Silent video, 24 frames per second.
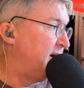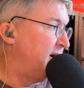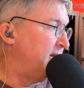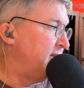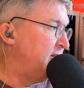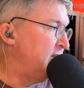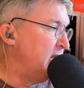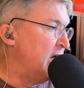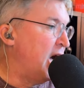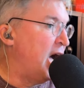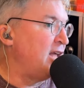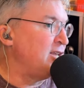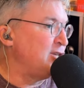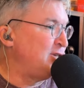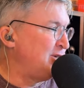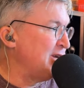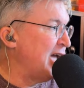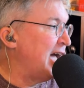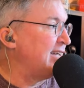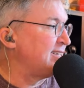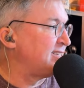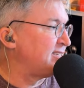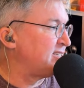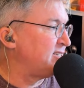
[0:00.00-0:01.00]
not
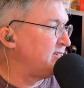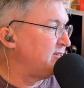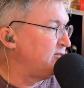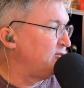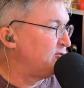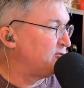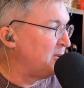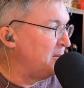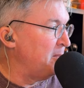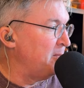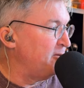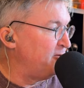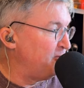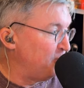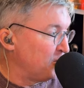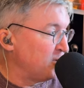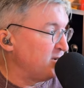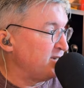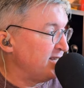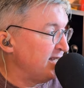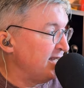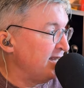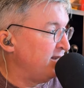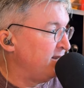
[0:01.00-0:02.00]
just from the
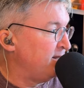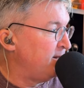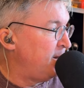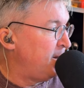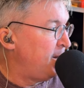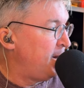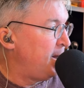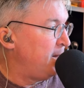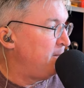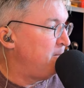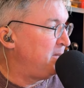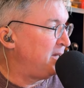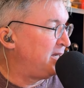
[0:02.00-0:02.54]
14 mm-hmm.